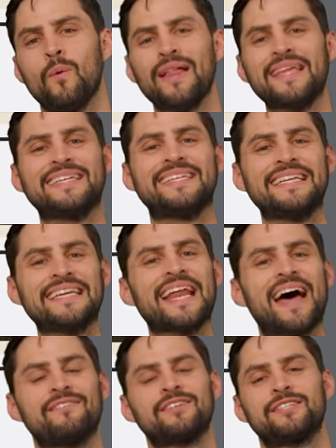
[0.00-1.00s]
well, it did
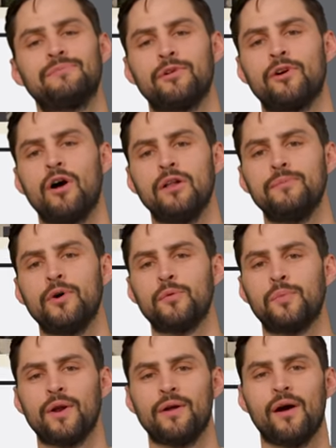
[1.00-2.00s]
have a similar alt
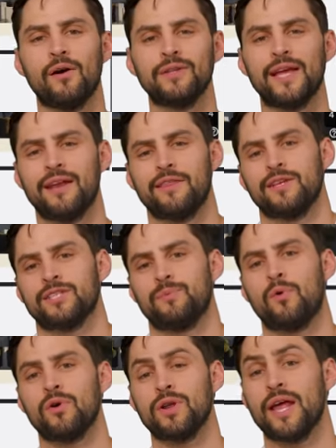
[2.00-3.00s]
mode, but hardly anything
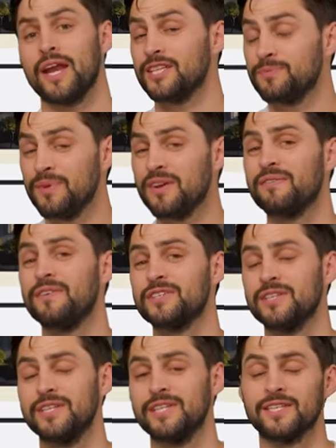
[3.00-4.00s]
supported it, and it's been
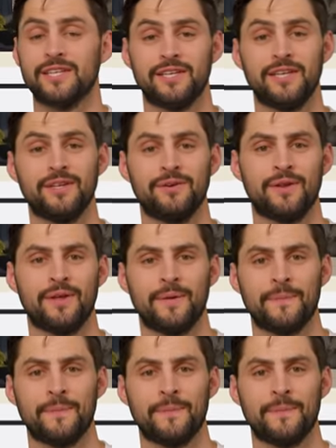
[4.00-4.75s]
officially discontinued.